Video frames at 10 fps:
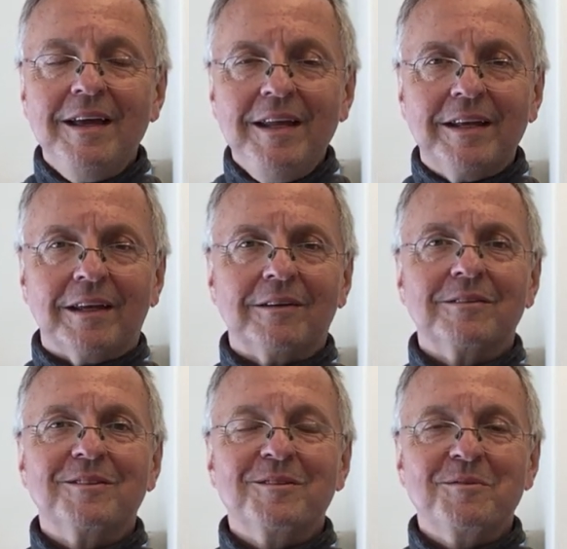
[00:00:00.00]
in it,
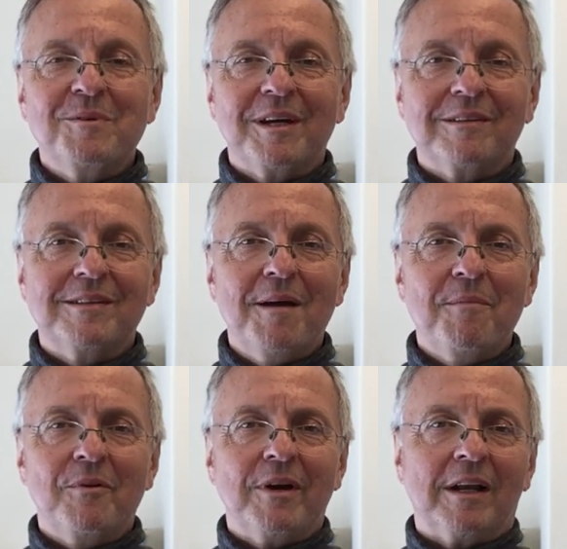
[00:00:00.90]
we
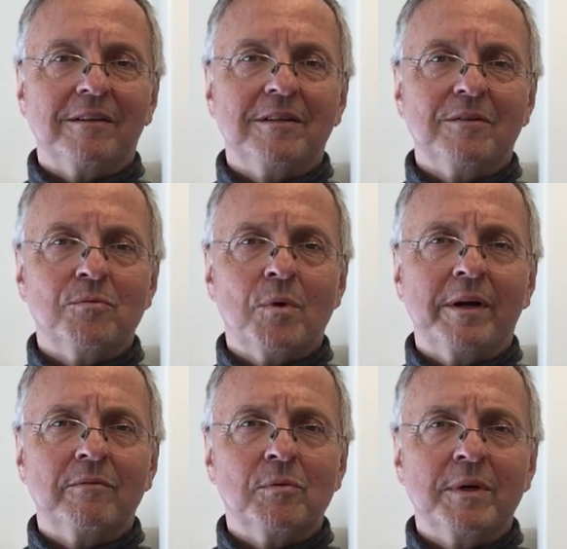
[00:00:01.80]
accept the reality of
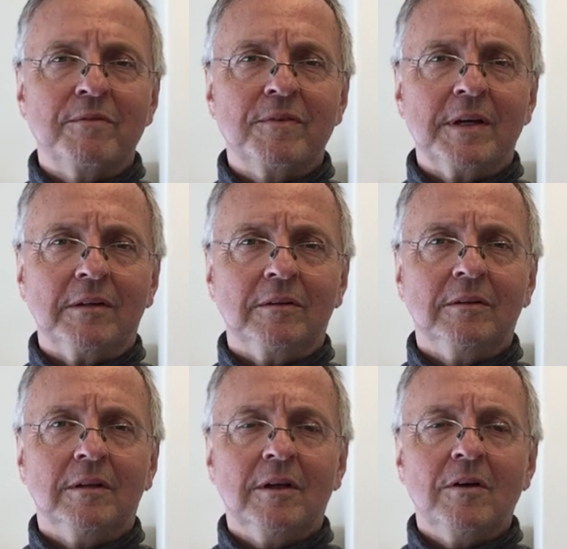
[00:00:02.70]
whatever we feel
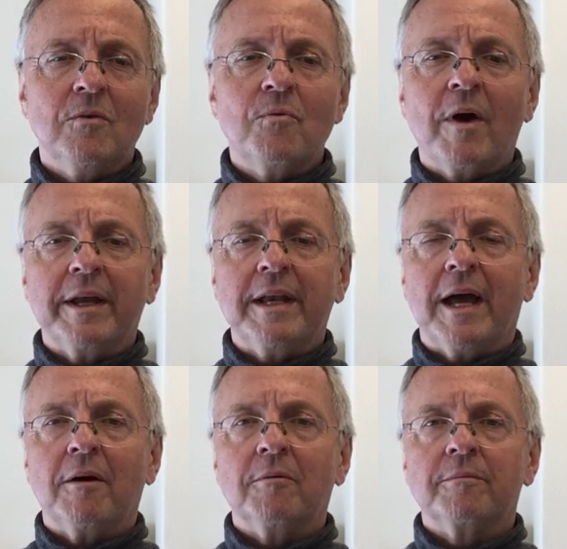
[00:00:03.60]
right
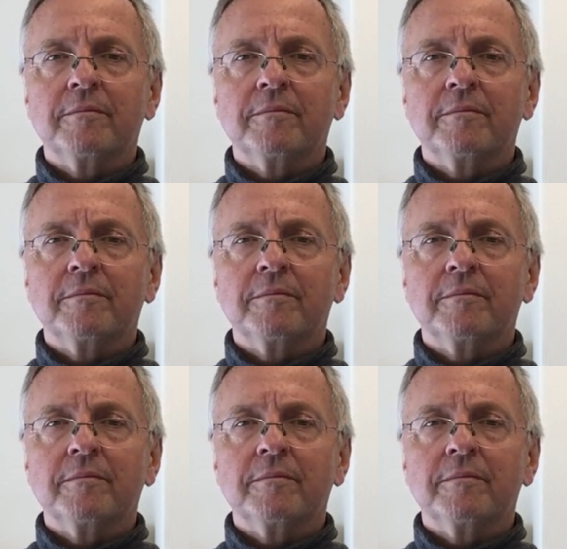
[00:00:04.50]
now.